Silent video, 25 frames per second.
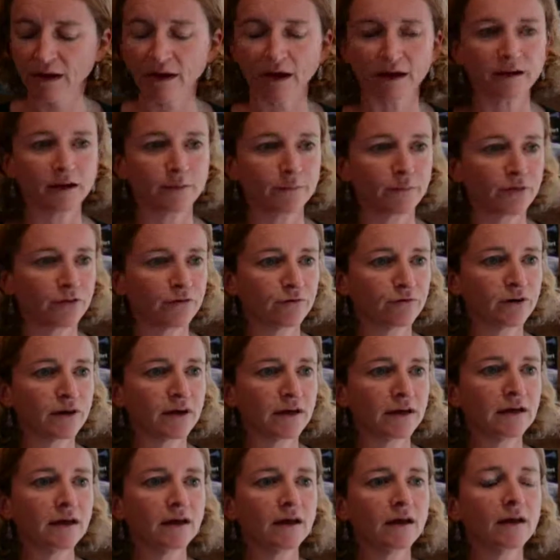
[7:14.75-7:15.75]
And number
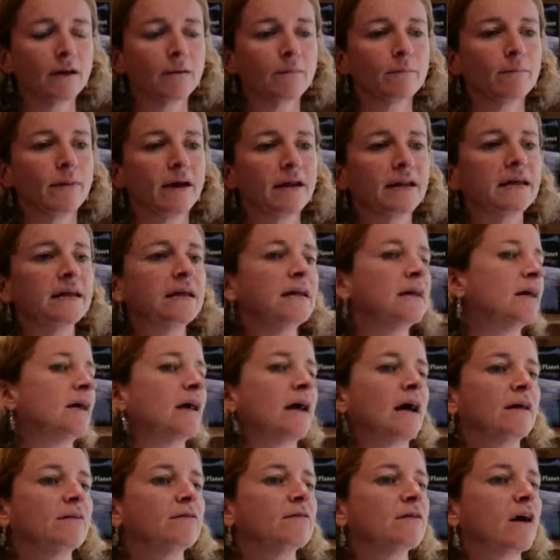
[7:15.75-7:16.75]
three, many
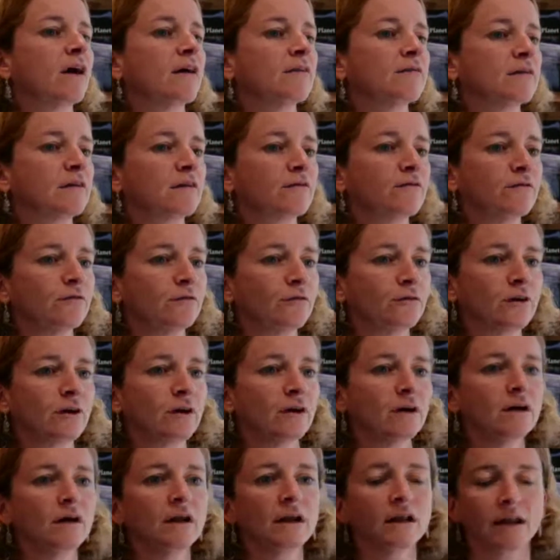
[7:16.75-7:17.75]
Antarctic
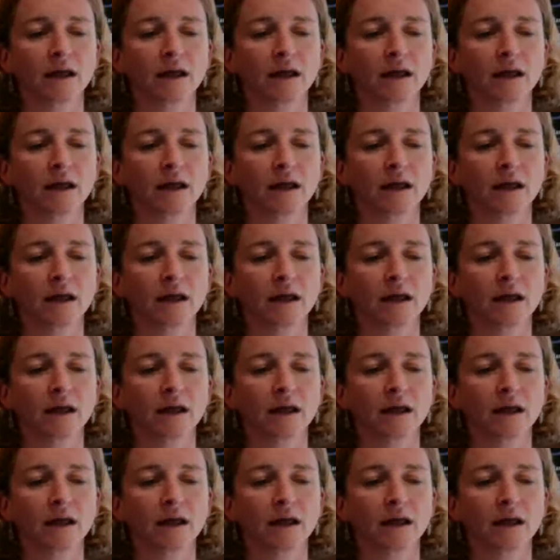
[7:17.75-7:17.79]
fauna,